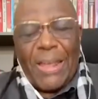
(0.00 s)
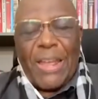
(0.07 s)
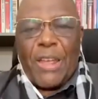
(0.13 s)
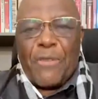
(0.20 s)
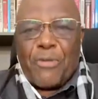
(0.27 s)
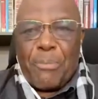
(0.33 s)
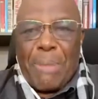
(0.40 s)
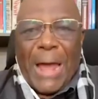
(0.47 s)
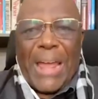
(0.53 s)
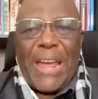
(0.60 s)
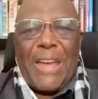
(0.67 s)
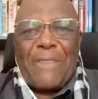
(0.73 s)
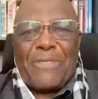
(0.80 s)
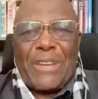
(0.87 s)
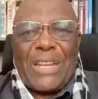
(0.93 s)
If my
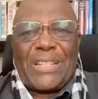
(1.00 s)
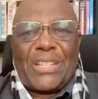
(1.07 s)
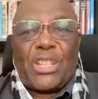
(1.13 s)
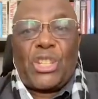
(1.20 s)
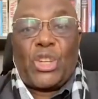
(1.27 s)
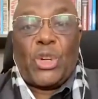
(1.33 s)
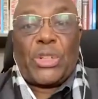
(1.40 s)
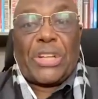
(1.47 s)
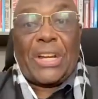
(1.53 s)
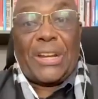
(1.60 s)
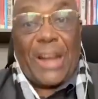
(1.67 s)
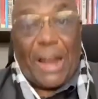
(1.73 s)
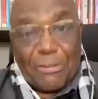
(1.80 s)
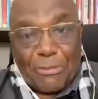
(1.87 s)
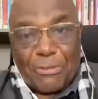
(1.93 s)
evidence is not
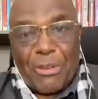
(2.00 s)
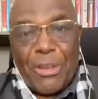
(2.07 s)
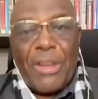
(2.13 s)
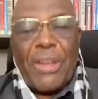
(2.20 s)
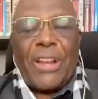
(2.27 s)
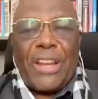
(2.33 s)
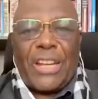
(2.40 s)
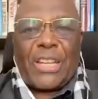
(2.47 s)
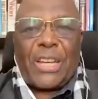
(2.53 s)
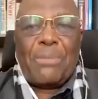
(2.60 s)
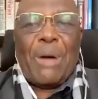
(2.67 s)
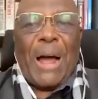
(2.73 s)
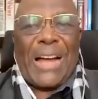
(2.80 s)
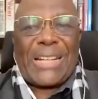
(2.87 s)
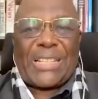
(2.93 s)
enough, let
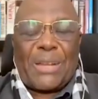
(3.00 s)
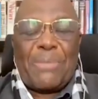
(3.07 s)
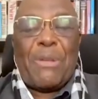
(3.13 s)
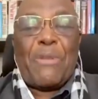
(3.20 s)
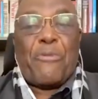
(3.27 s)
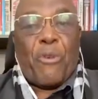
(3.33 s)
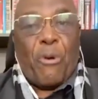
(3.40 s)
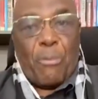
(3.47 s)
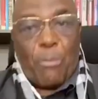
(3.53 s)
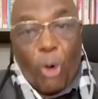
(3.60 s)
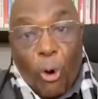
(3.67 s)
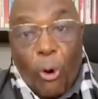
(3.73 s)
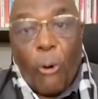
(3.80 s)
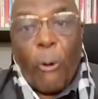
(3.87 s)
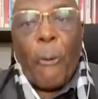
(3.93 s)
him ask me for
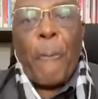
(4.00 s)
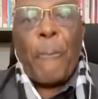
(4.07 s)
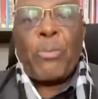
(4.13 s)
more.